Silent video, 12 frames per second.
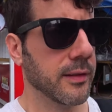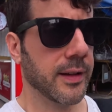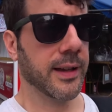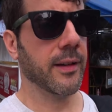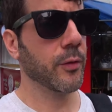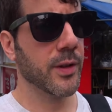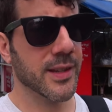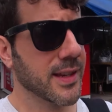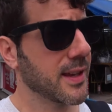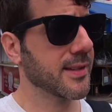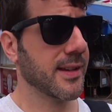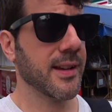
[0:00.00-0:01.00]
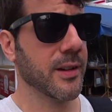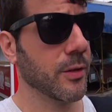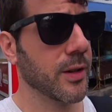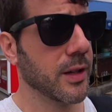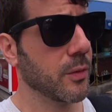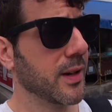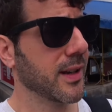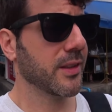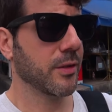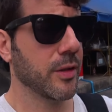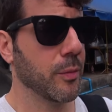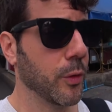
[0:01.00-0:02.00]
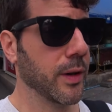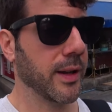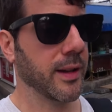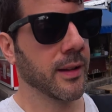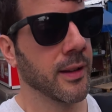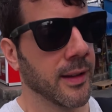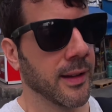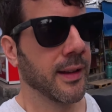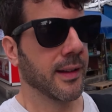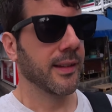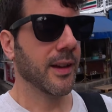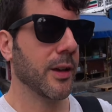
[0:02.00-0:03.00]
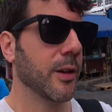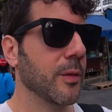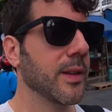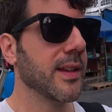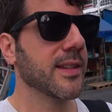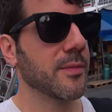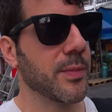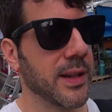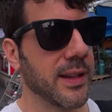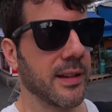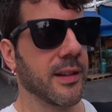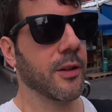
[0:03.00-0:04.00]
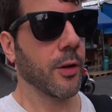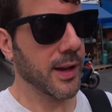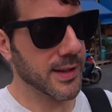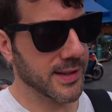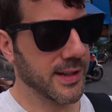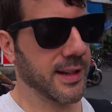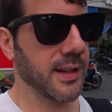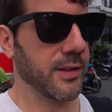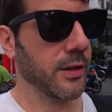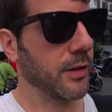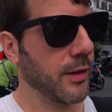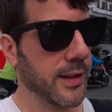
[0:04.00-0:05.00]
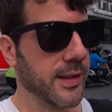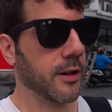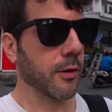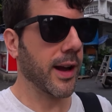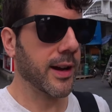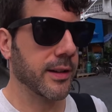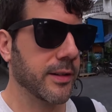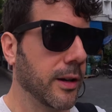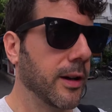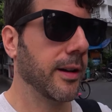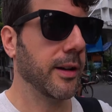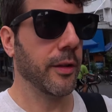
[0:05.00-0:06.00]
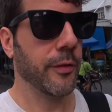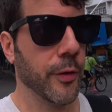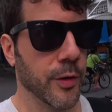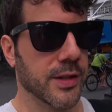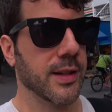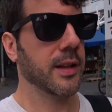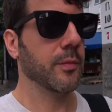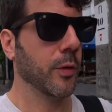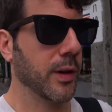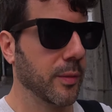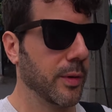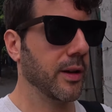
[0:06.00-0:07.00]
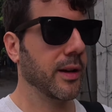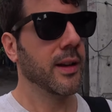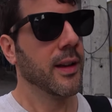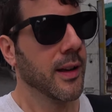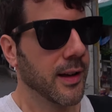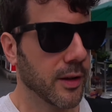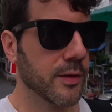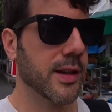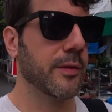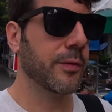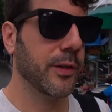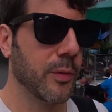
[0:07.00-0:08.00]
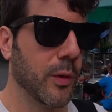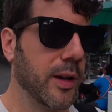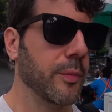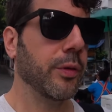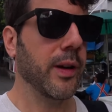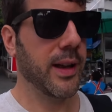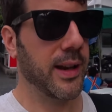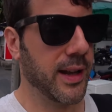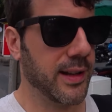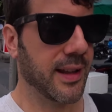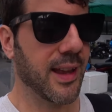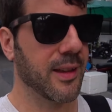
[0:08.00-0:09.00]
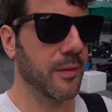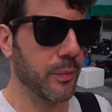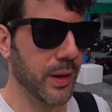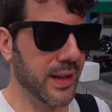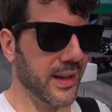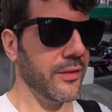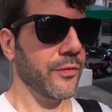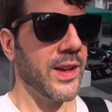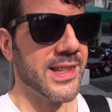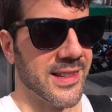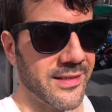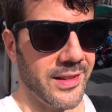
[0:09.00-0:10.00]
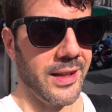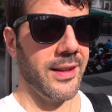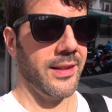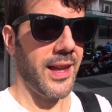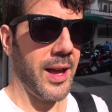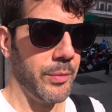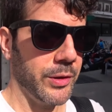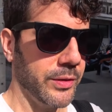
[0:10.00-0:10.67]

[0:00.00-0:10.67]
Like everyone says, and I agree, you want to get there in the morning. Now, you don't need to be crazy and get there at the crack of dawn, the first thing in the morning, but you definitely want to plan on being physically in that